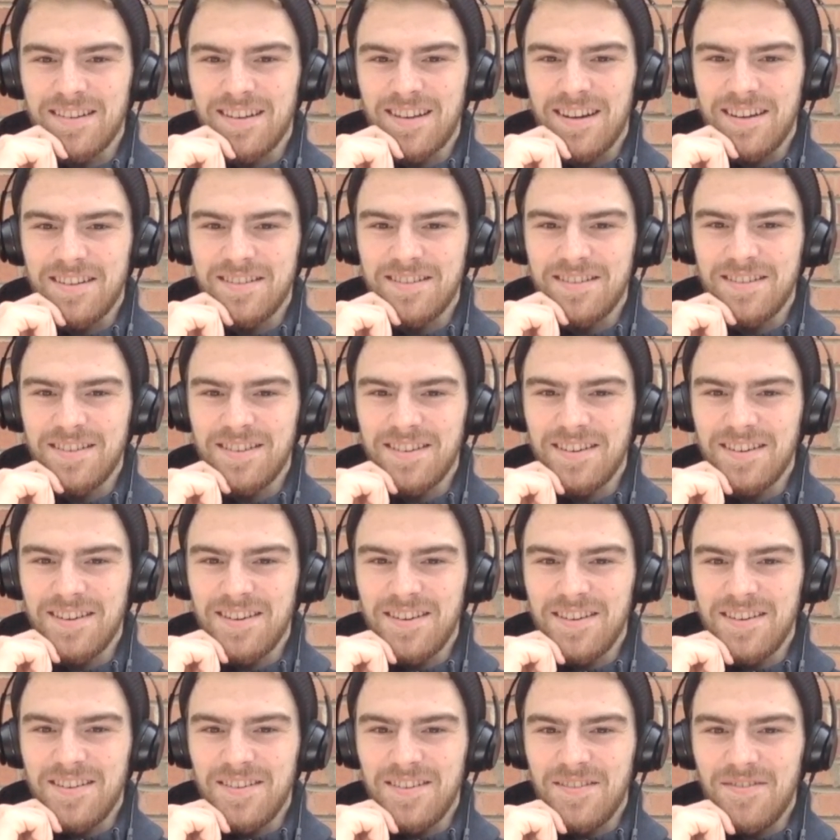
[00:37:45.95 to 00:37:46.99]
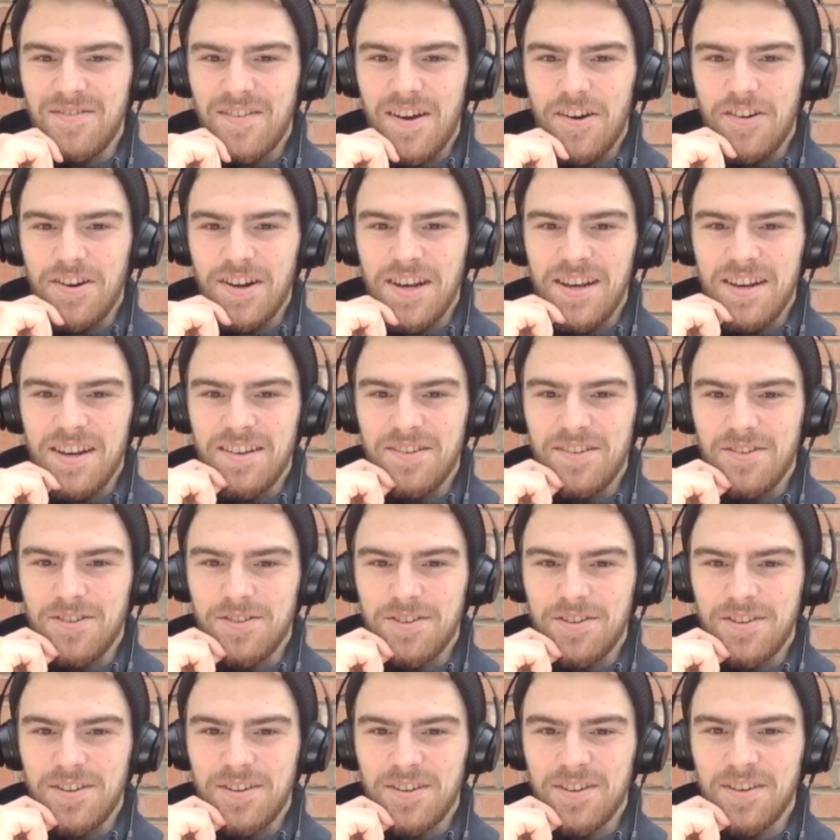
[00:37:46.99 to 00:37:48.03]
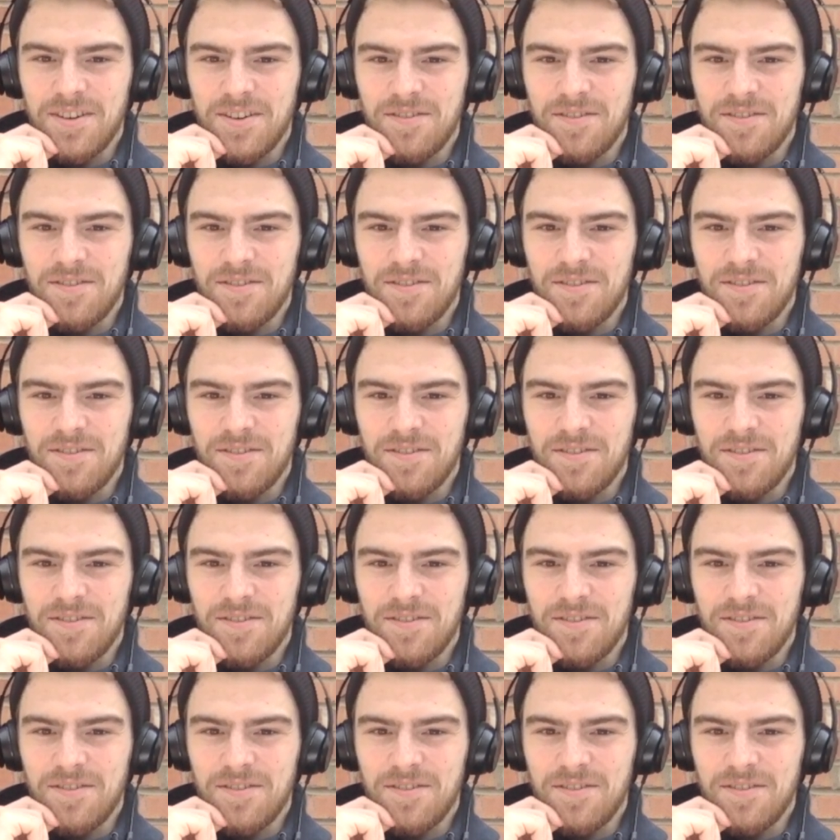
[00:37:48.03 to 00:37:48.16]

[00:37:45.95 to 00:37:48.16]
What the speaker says: It is very sort of